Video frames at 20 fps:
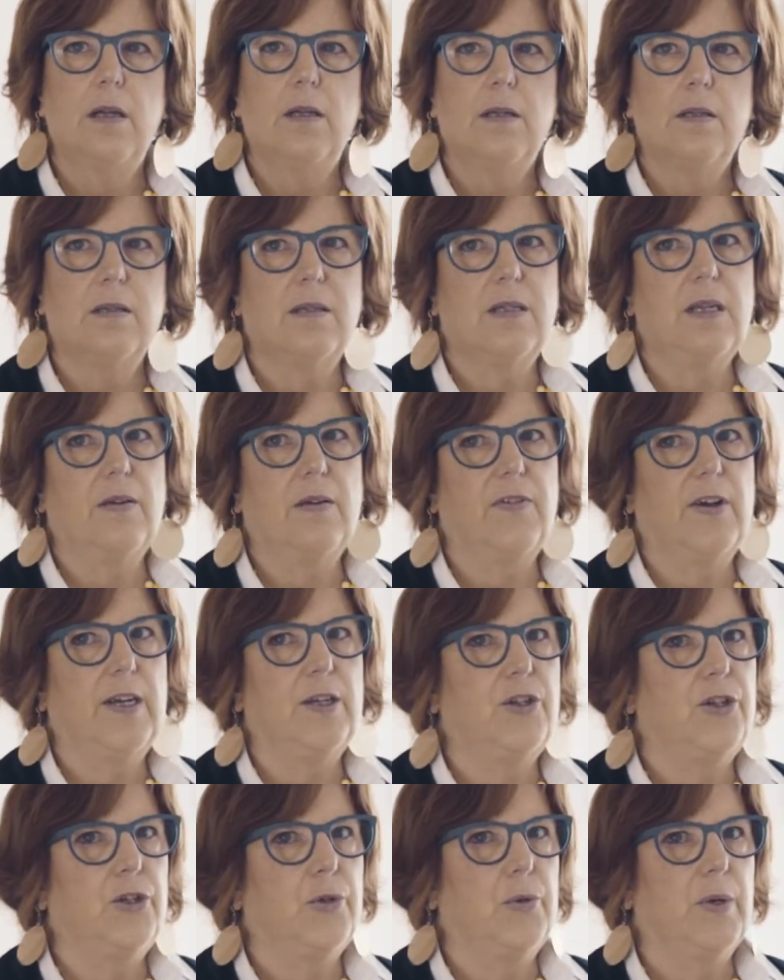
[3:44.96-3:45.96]
see, if I
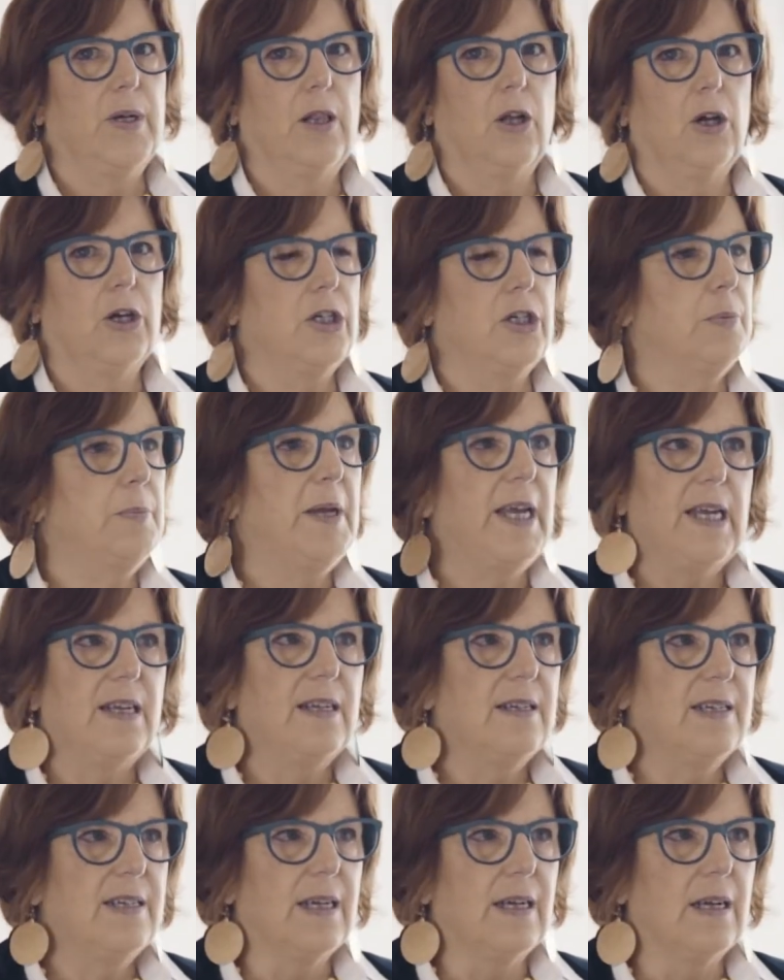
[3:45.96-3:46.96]
do a large
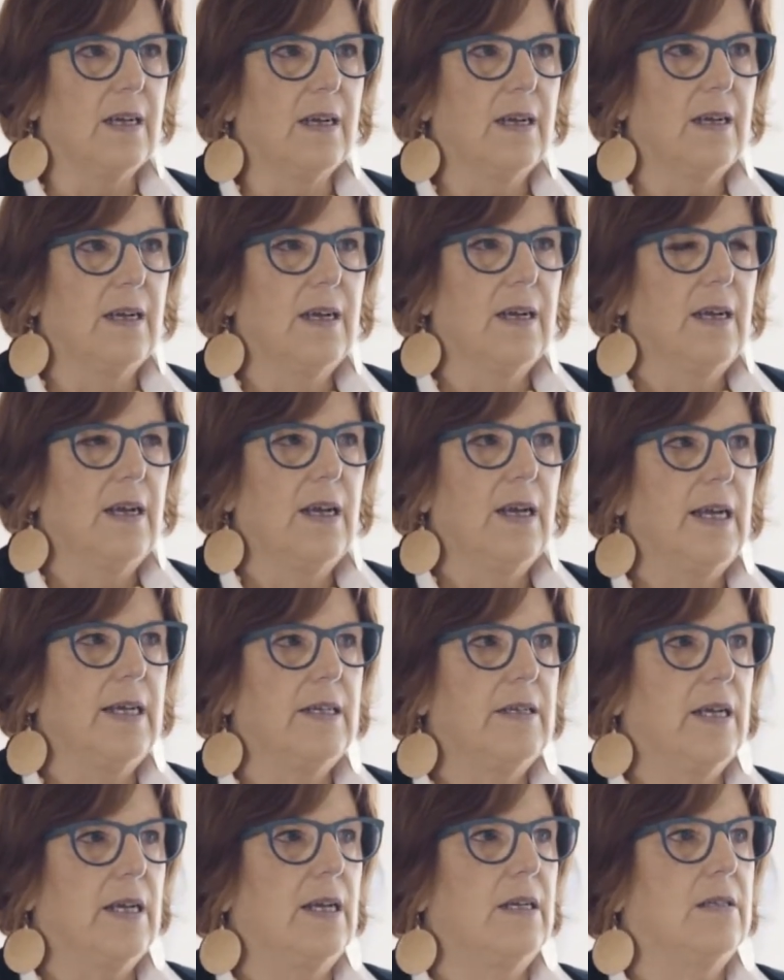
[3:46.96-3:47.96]
painting,
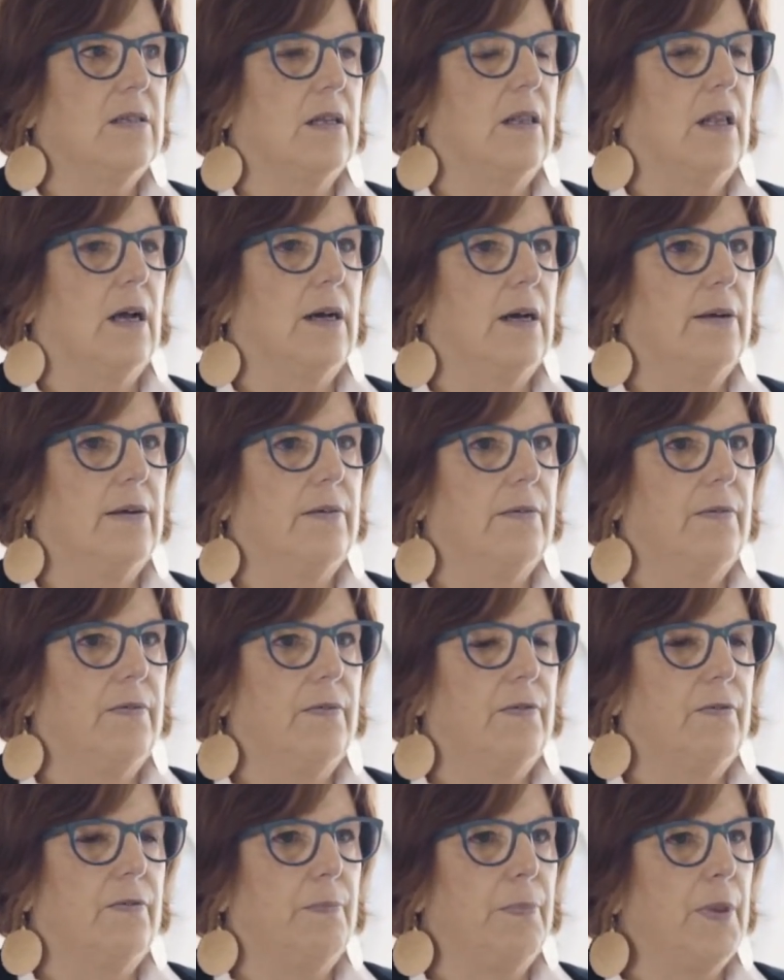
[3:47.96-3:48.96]
it takes a lot of
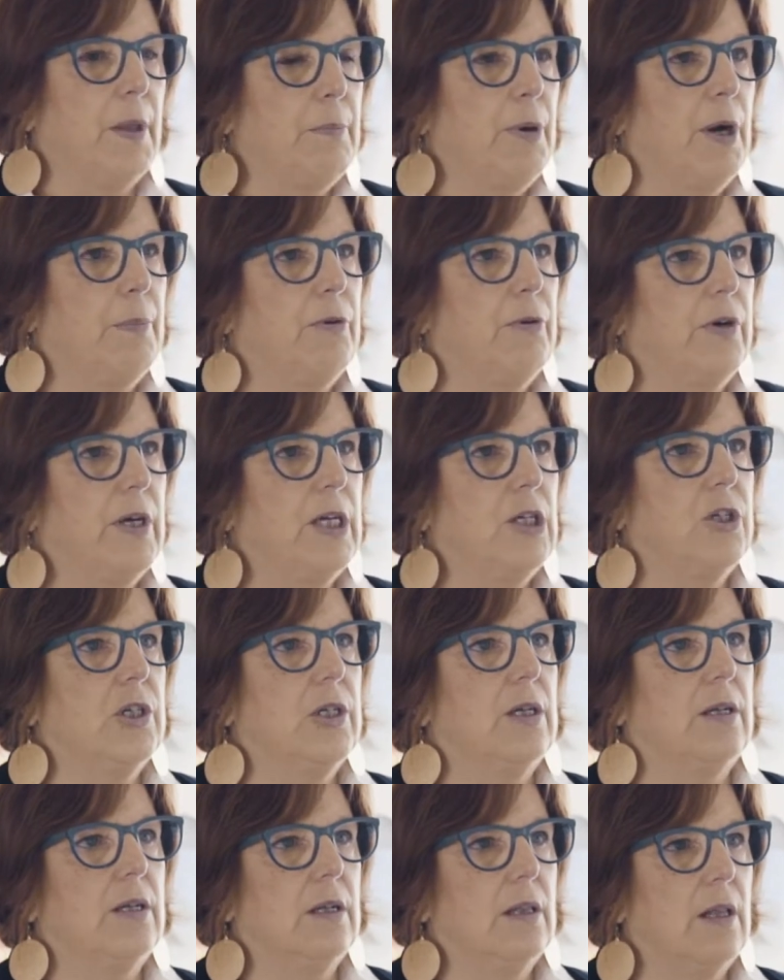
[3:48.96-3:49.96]

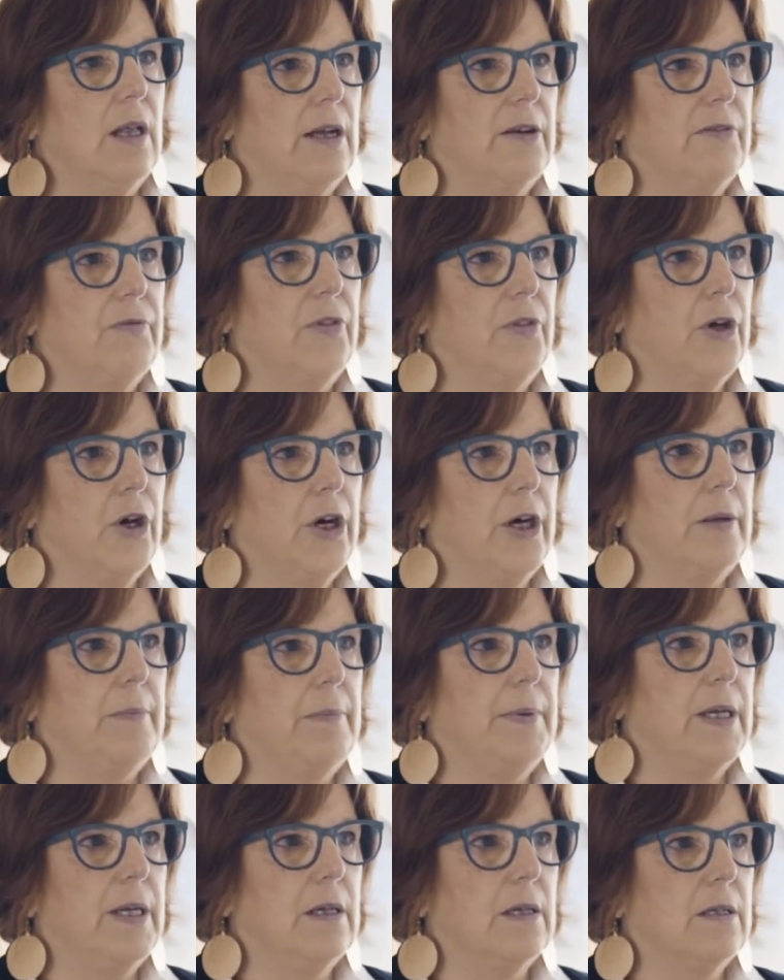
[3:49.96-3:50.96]
preparation and a lot of
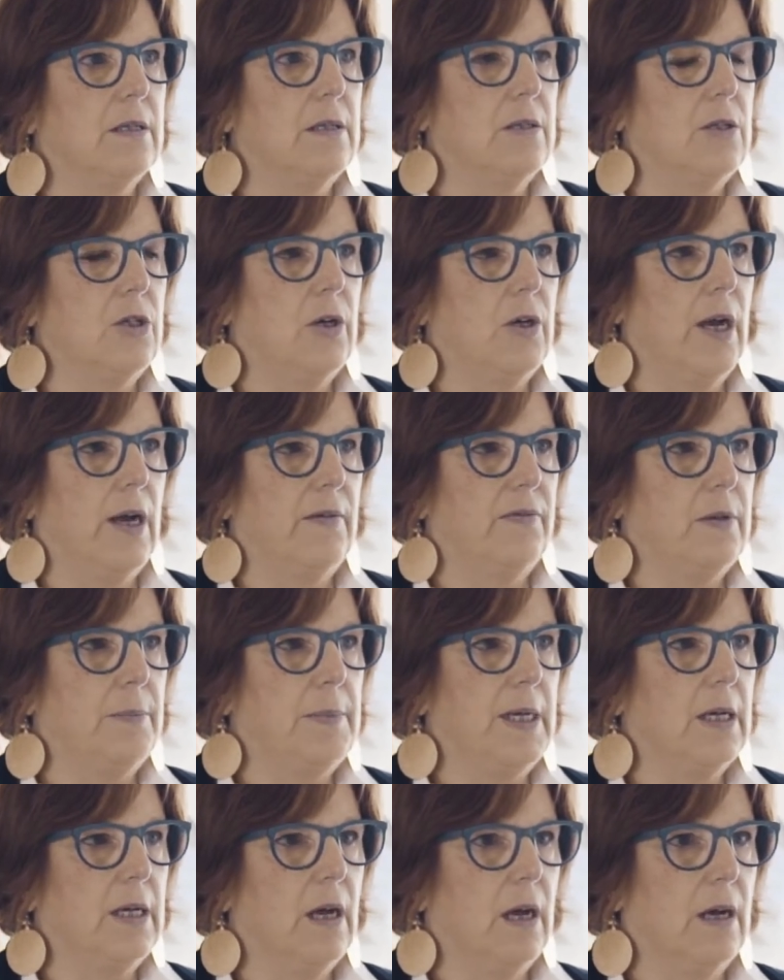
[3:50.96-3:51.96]
thought, because you have to
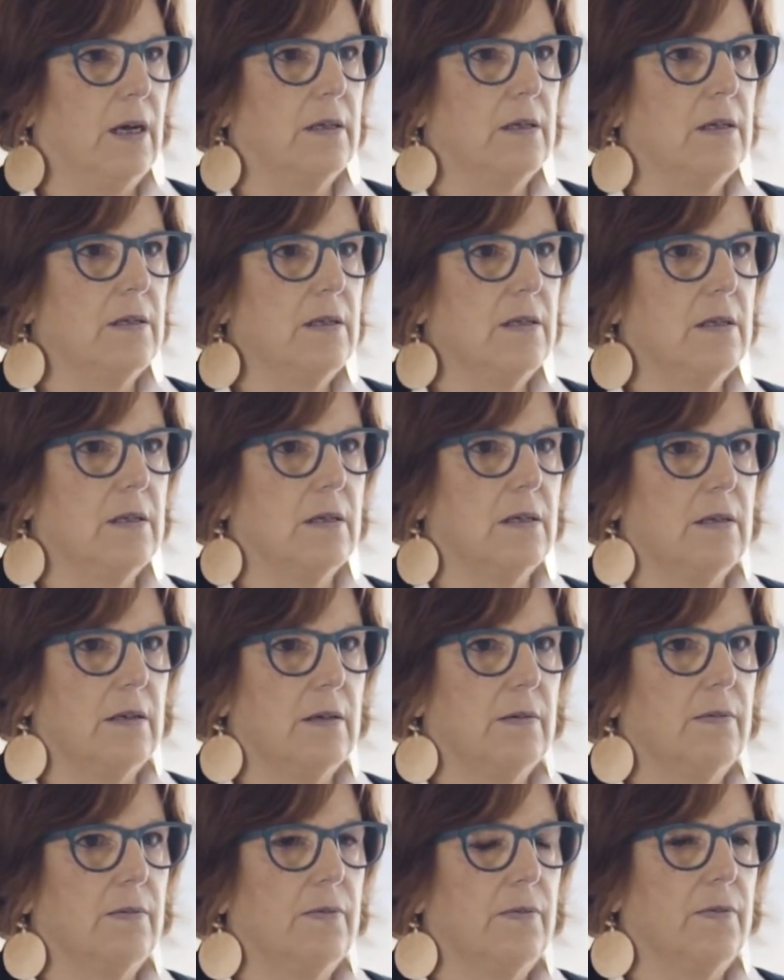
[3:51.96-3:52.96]
be cognizant
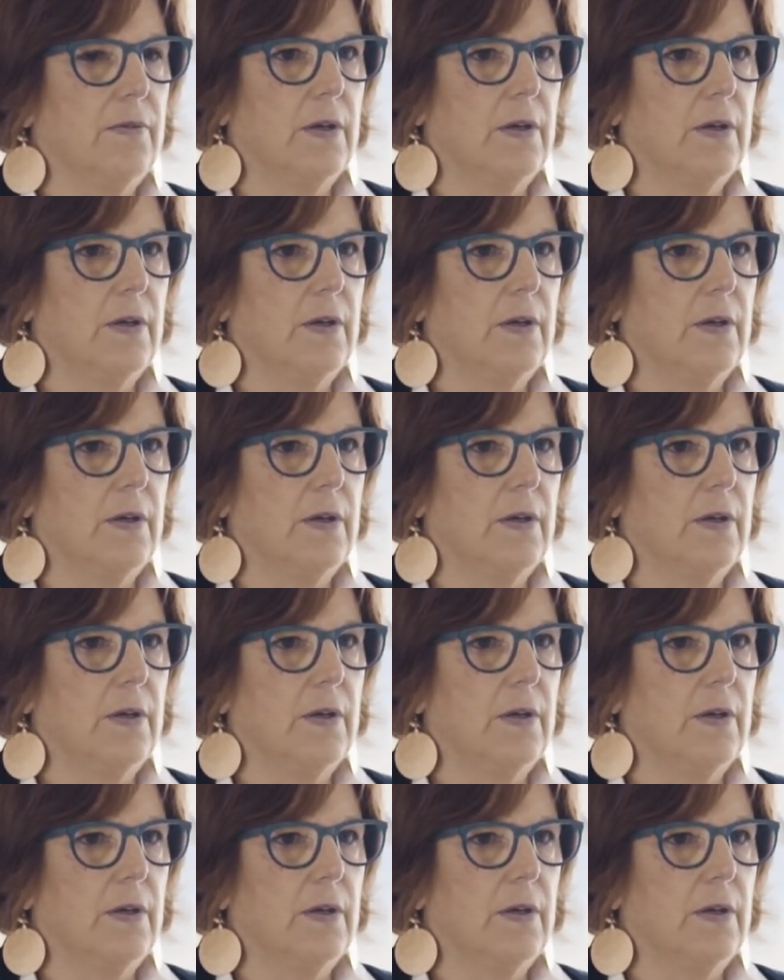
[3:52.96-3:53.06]
of